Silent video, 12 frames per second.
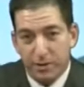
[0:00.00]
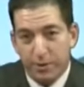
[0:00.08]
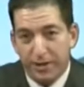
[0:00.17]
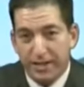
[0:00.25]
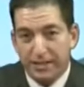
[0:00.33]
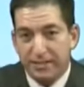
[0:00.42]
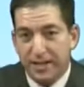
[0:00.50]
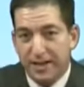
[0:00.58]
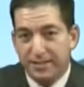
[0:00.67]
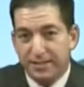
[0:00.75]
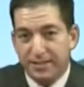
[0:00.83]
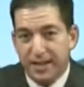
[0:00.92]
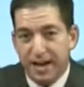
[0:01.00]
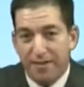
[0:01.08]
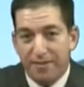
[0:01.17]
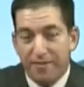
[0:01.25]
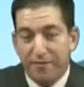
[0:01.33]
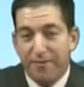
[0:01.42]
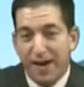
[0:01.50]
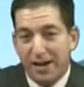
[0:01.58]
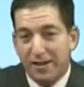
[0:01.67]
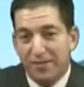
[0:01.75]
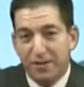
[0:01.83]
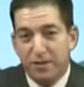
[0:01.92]
what he says is that the
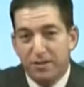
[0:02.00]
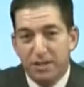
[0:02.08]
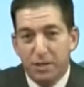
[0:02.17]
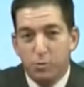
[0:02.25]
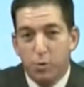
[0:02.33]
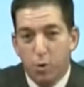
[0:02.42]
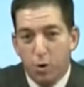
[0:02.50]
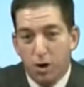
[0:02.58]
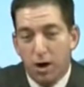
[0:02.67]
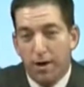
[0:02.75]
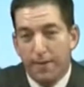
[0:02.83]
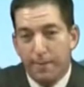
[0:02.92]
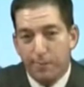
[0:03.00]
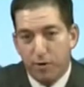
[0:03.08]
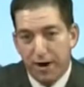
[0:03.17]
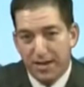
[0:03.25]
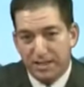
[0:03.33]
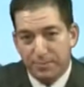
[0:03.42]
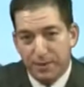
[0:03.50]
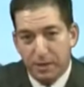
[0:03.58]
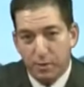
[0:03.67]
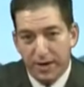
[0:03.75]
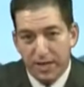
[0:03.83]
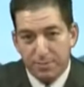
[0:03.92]
fact that there is a war on the press
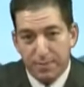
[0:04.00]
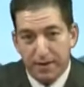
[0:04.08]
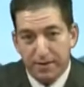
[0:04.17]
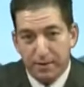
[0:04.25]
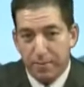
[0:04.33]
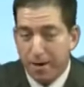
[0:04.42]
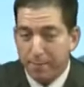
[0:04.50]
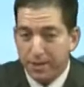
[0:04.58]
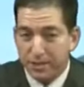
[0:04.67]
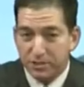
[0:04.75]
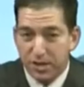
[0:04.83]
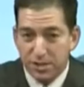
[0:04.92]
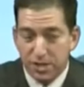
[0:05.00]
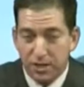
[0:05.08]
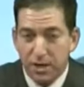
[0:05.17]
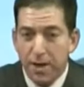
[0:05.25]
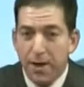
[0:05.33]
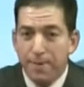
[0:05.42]
being waged by the Obama administration